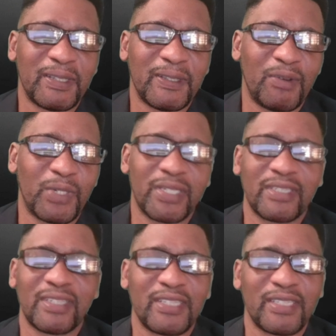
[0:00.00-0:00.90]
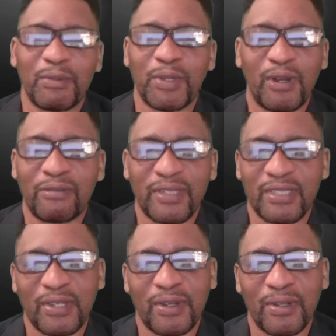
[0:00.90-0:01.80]
one of the things that we often
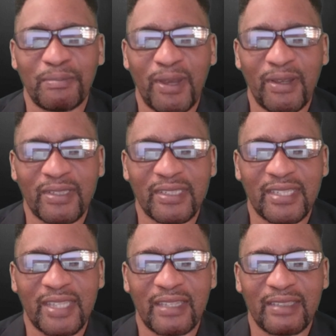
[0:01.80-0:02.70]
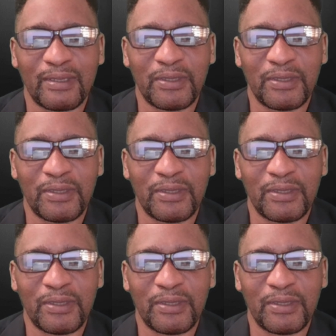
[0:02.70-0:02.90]
talk about is that